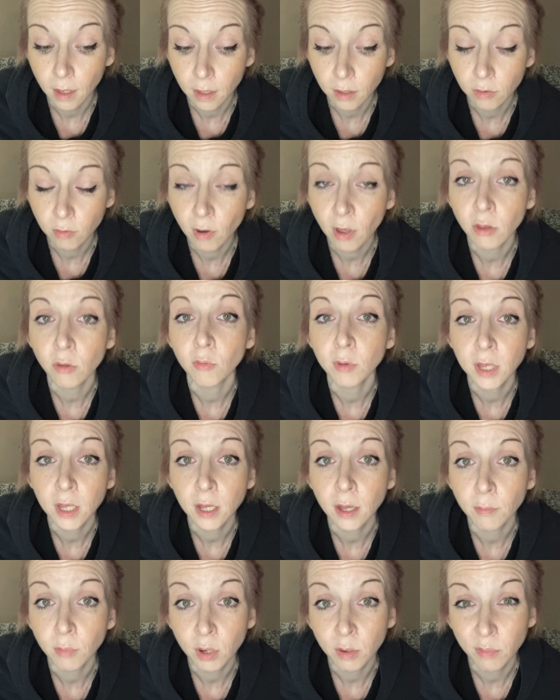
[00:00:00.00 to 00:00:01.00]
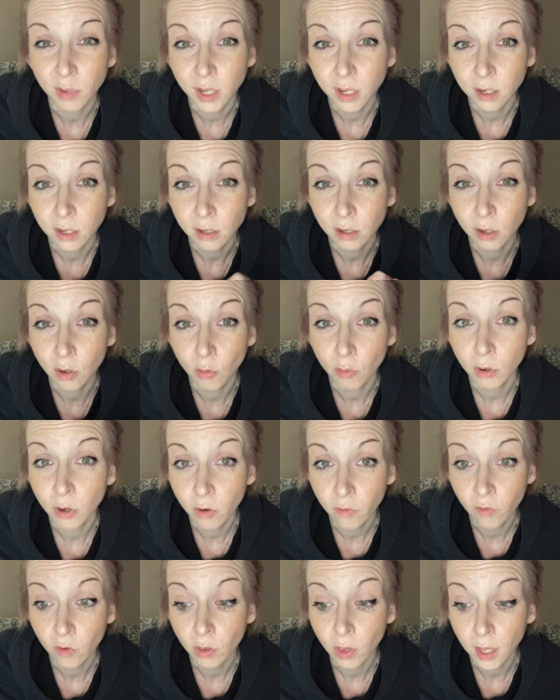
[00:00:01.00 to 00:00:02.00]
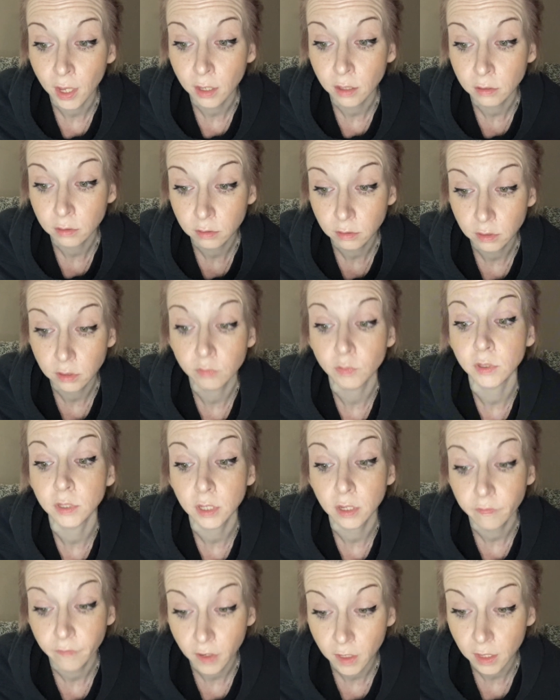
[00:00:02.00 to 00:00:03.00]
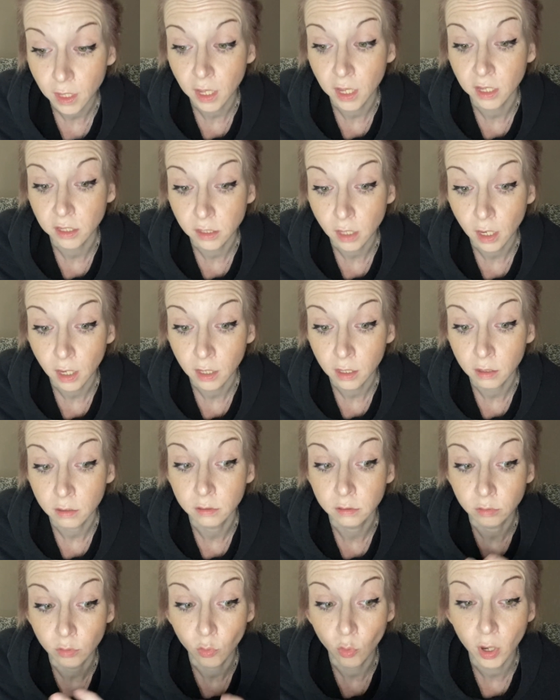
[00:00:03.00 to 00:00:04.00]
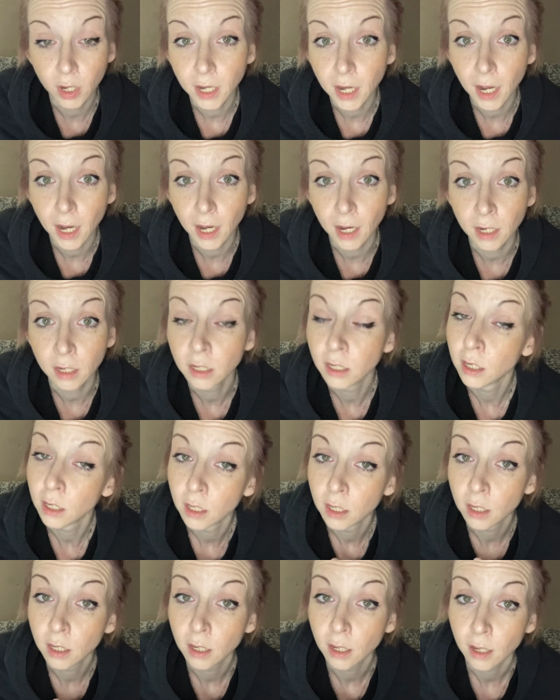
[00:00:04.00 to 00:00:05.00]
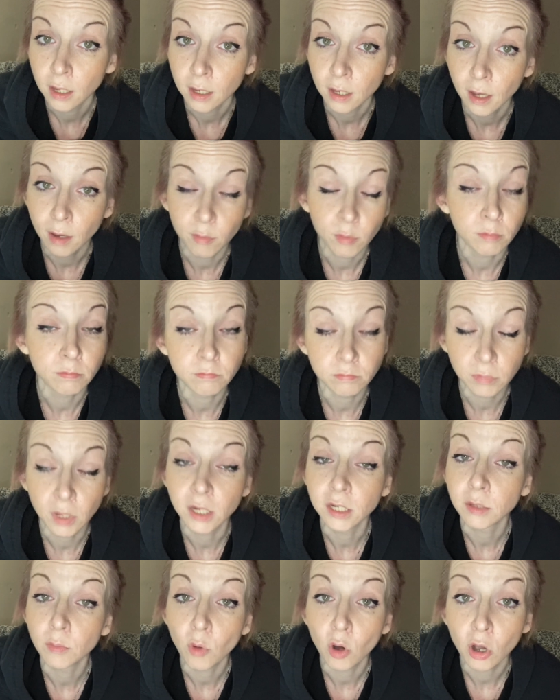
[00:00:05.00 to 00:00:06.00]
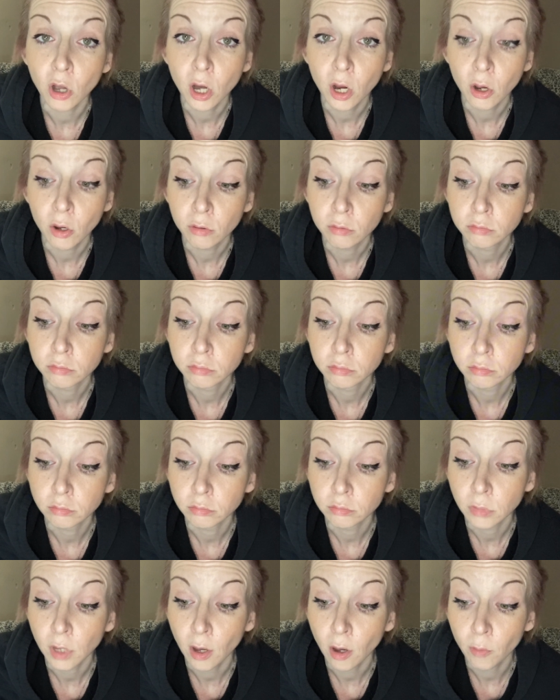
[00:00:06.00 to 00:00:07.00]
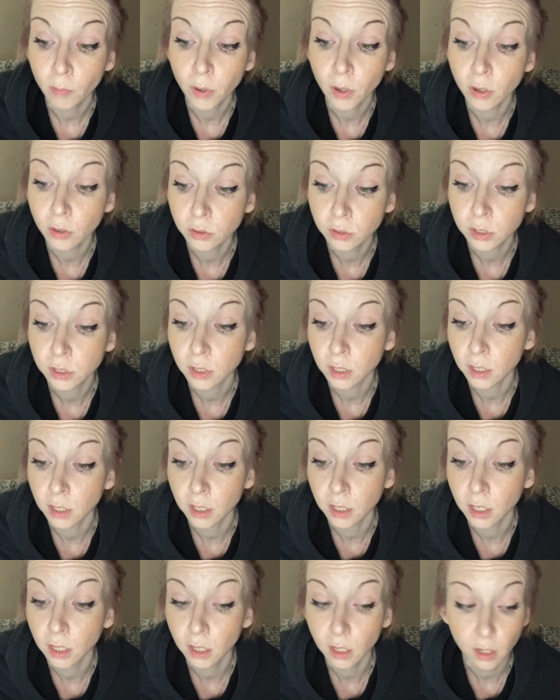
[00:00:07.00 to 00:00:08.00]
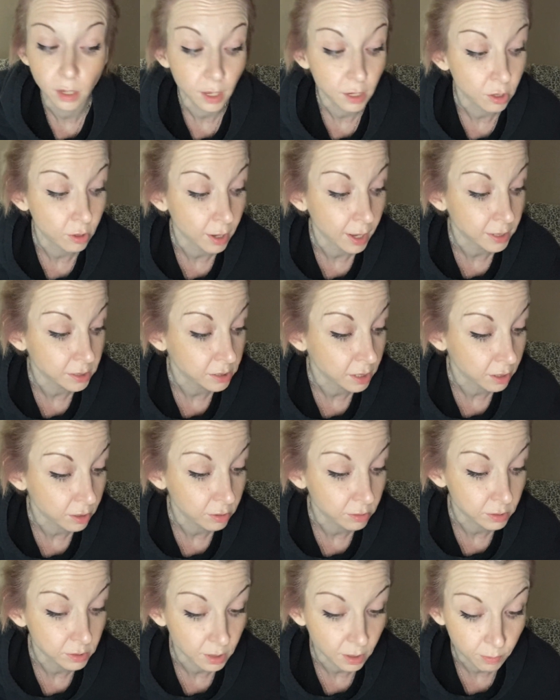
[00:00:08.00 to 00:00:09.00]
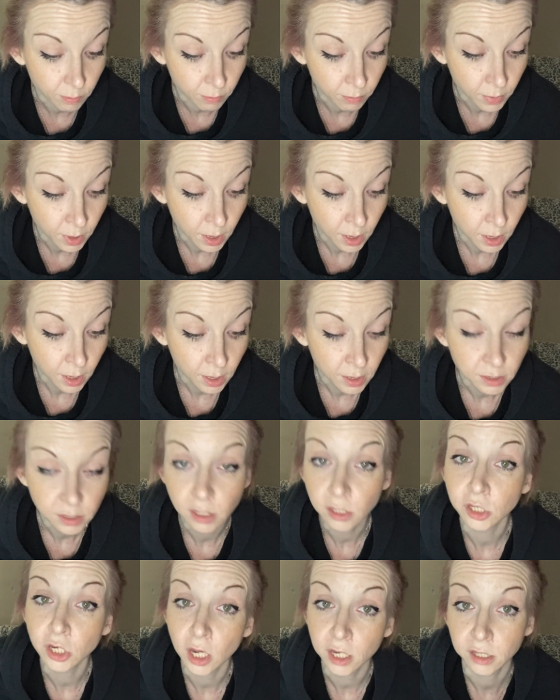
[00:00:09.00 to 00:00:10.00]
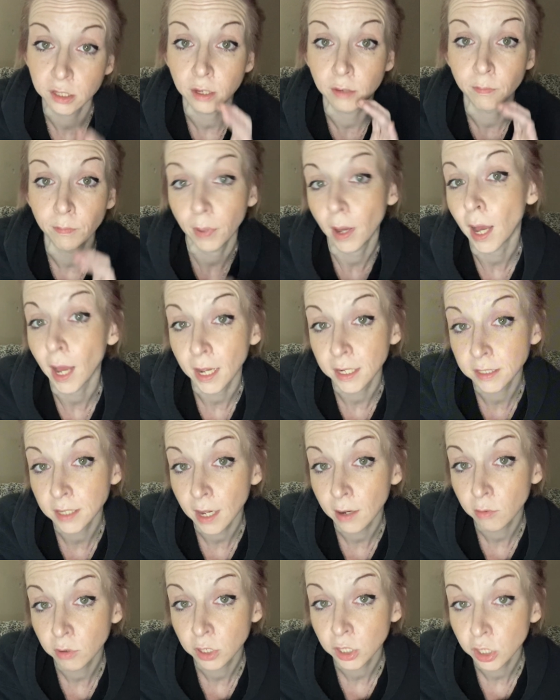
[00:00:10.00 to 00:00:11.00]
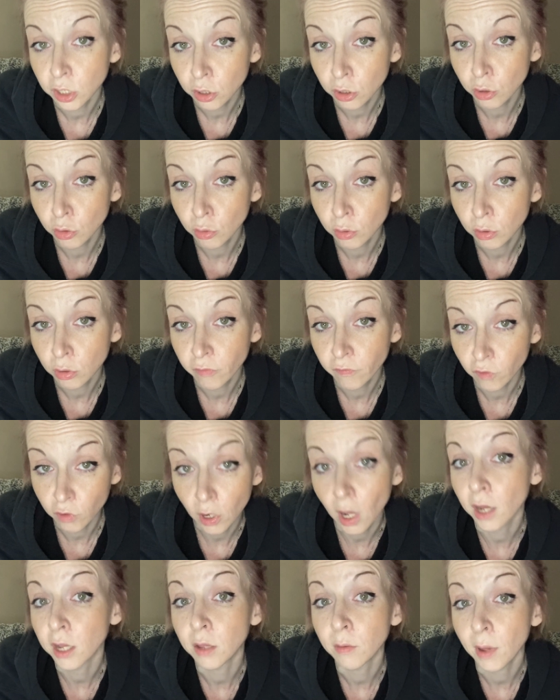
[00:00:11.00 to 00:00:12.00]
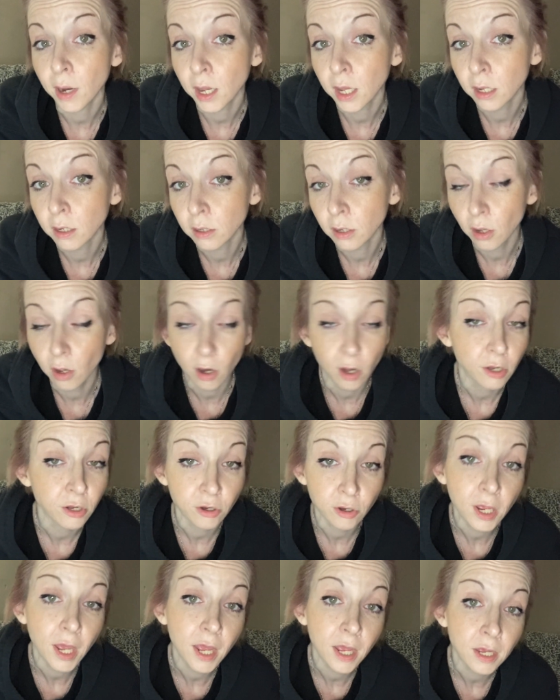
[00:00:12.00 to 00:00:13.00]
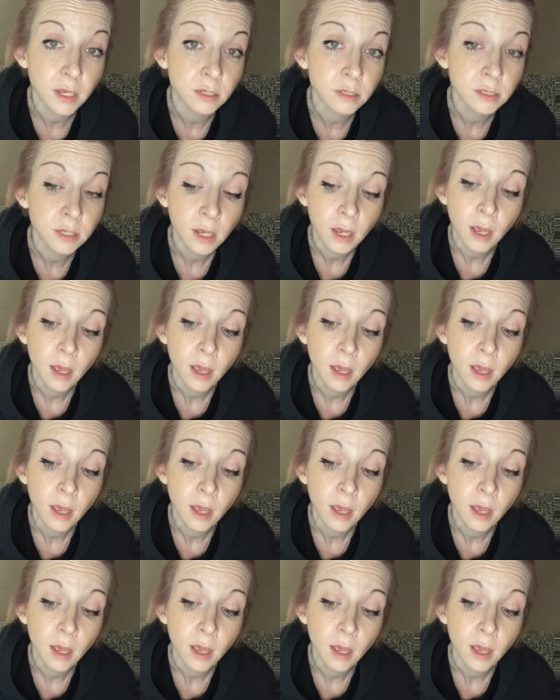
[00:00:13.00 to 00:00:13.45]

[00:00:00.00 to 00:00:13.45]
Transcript: throughout the week, I'm going to be going over like specific things. Like one day, like tomorrow, I'll post and let you guys know some suggested buys I would do for documenting on your case,